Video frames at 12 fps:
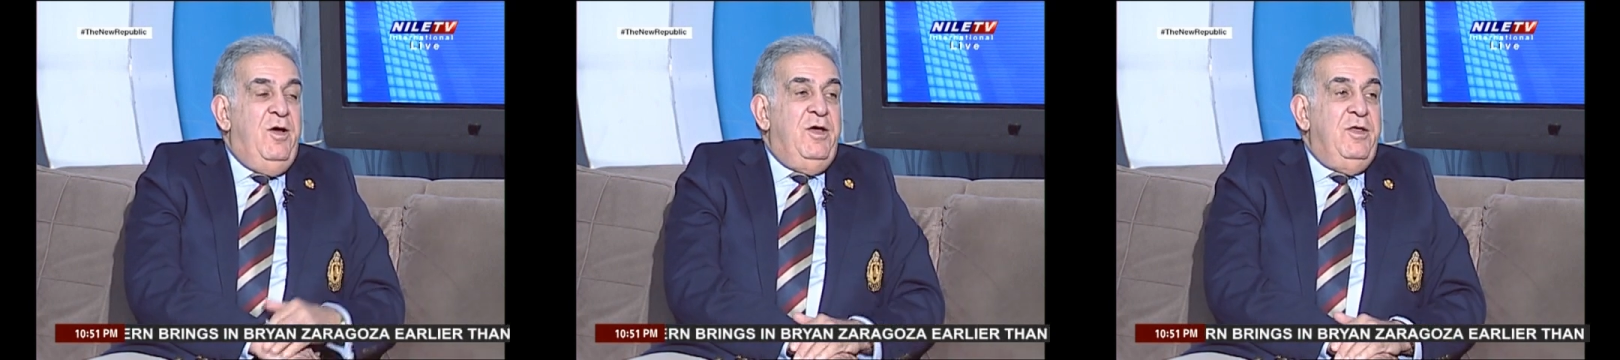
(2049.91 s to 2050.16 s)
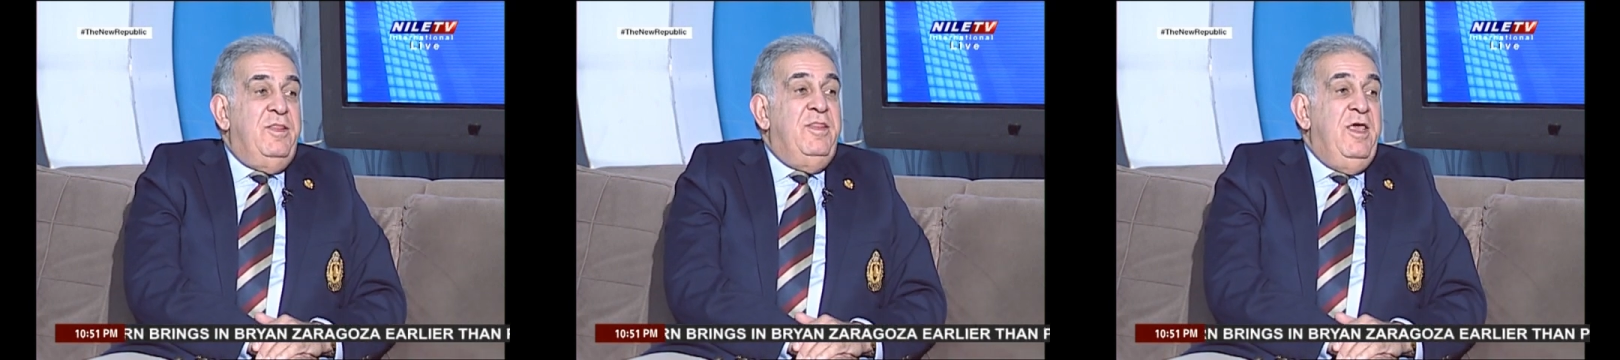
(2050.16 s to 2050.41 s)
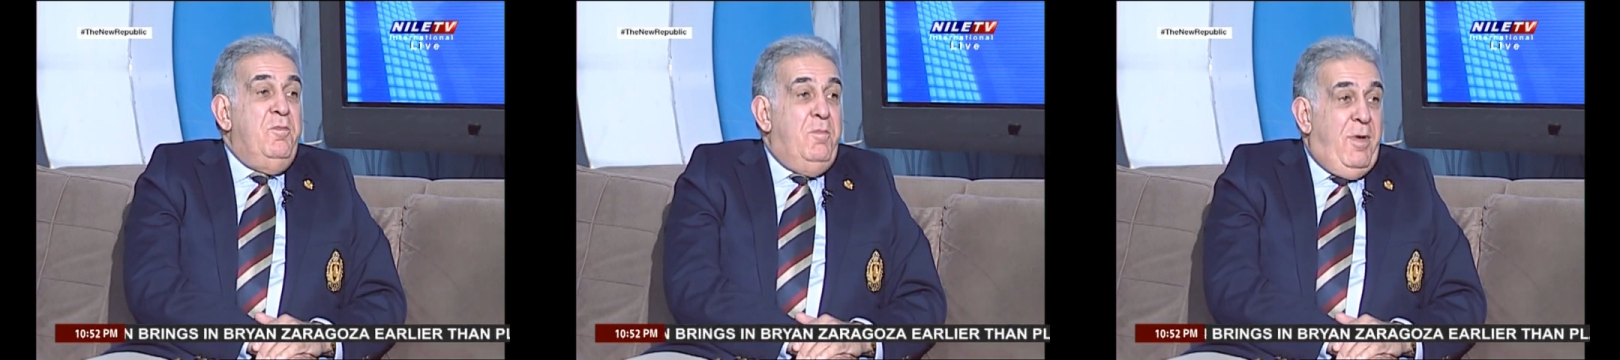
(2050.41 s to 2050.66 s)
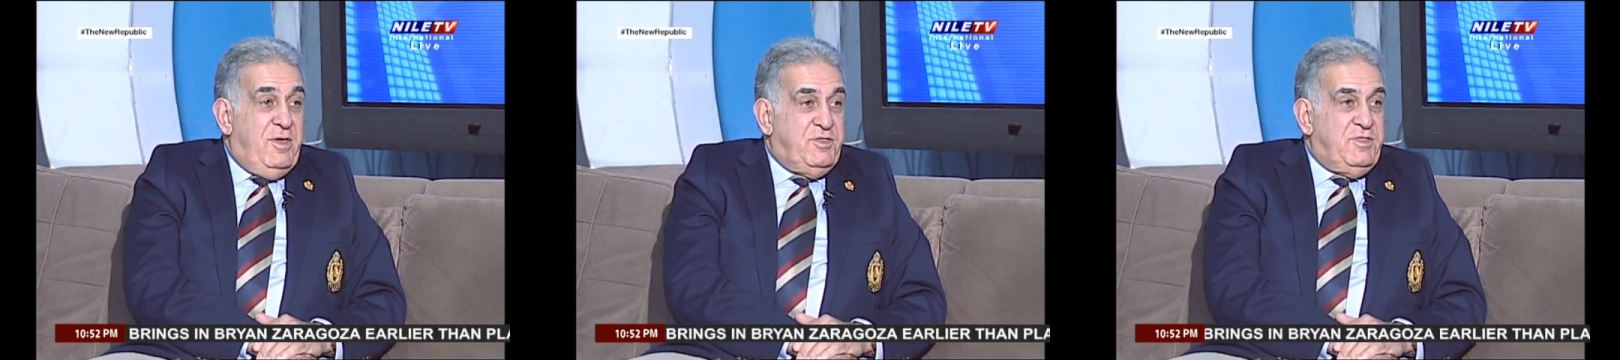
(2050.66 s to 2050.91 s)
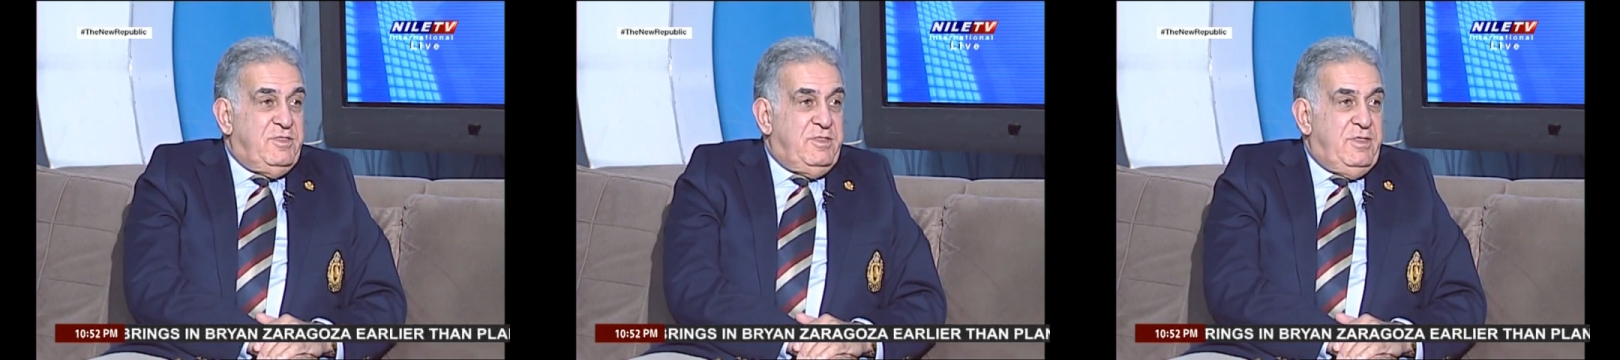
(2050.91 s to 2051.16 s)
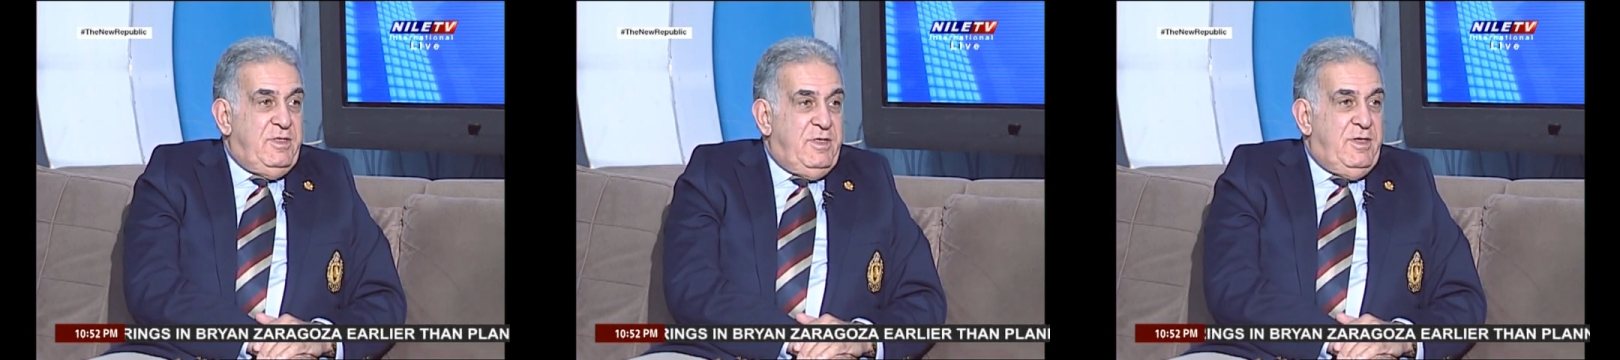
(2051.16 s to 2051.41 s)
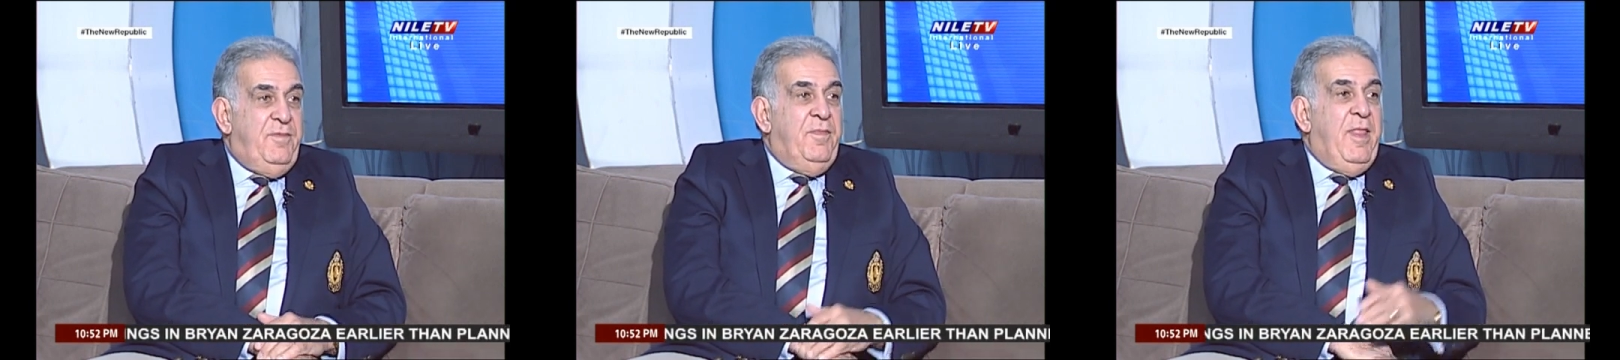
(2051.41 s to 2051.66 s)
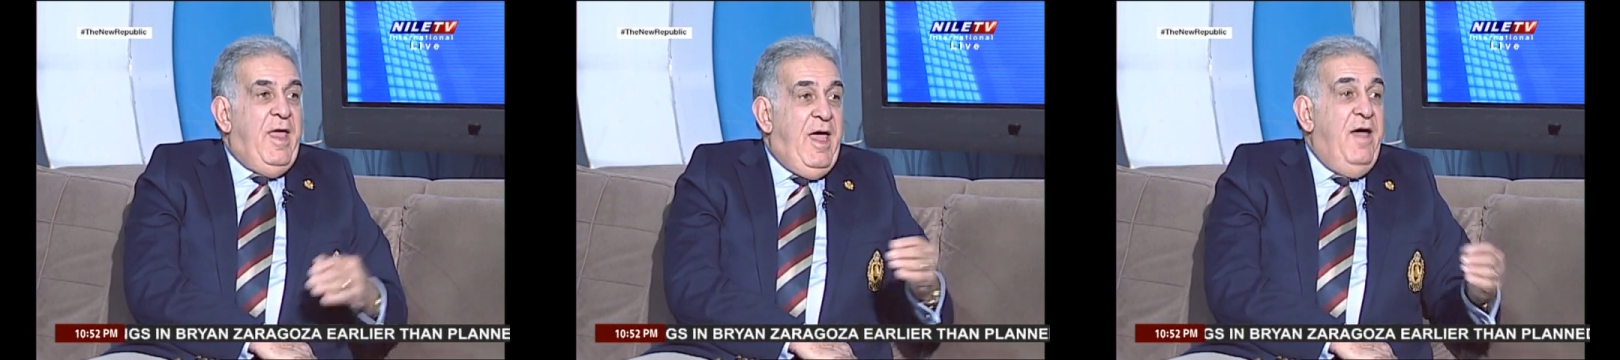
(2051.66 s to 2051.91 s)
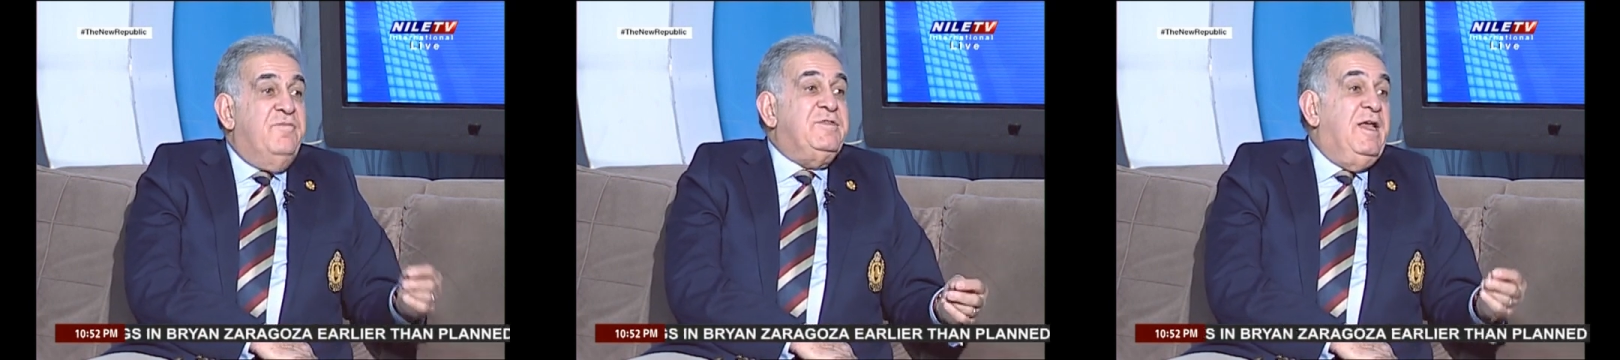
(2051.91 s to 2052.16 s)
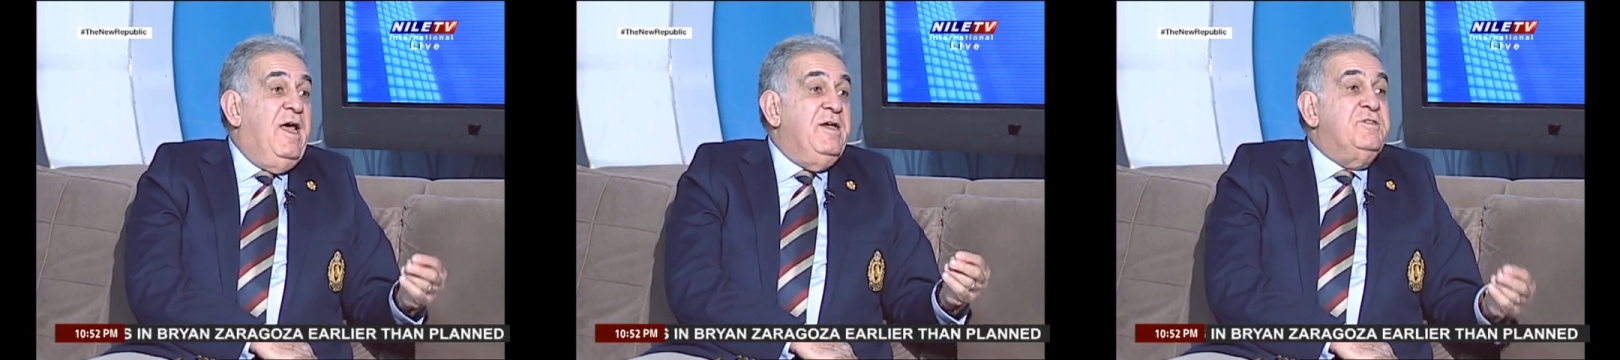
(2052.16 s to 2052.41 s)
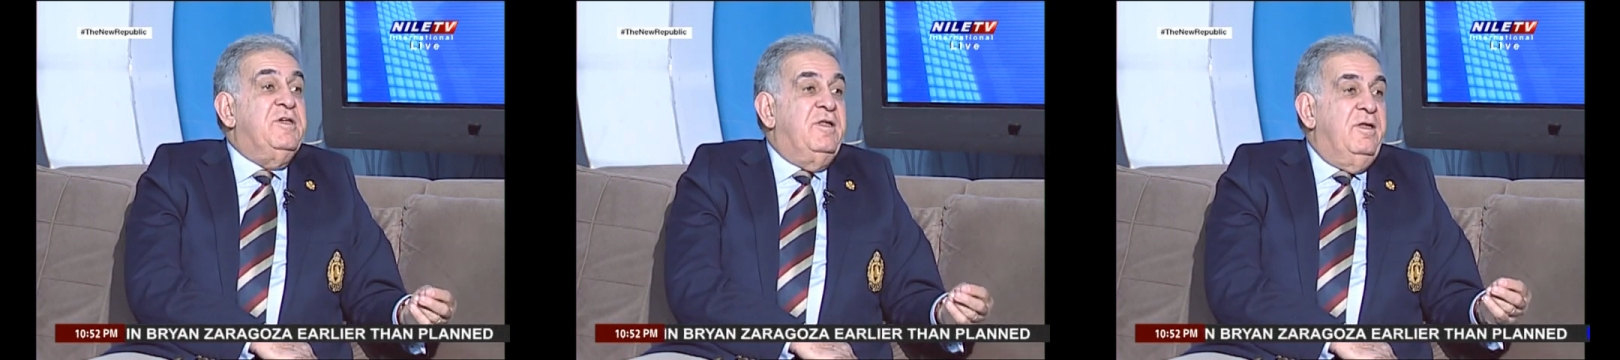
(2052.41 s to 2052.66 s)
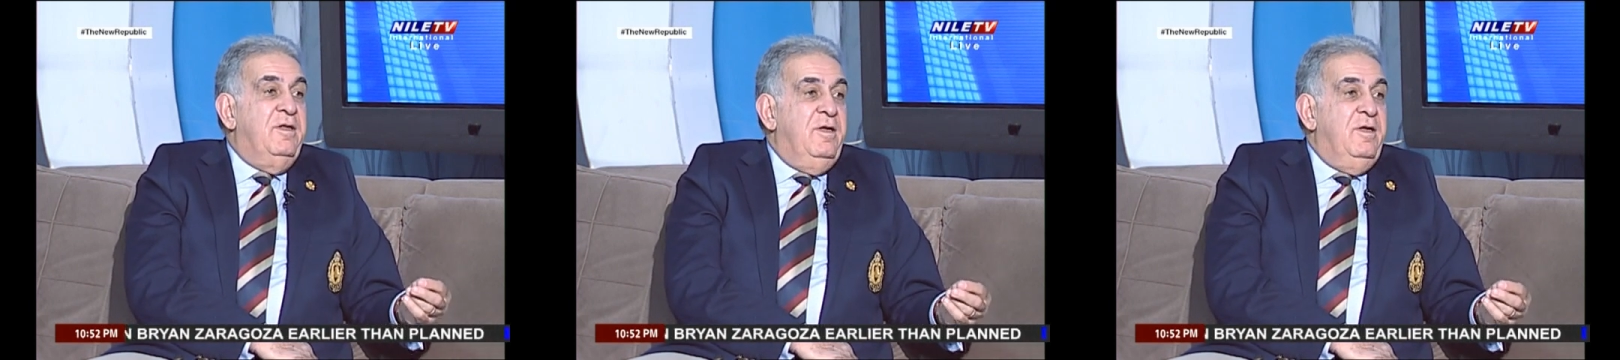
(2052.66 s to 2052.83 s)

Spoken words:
They must have the license.